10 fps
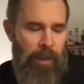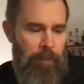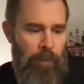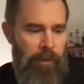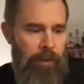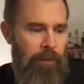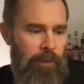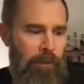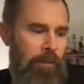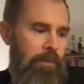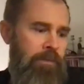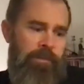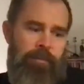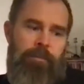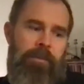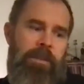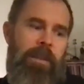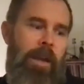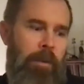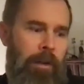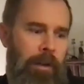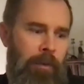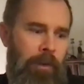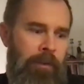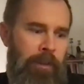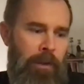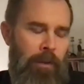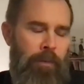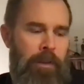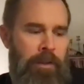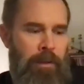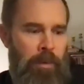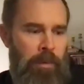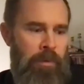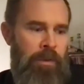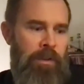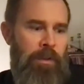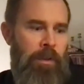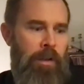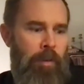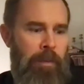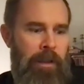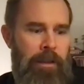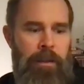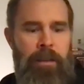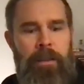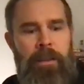had bought a new camera with a video function, which was not so common back then.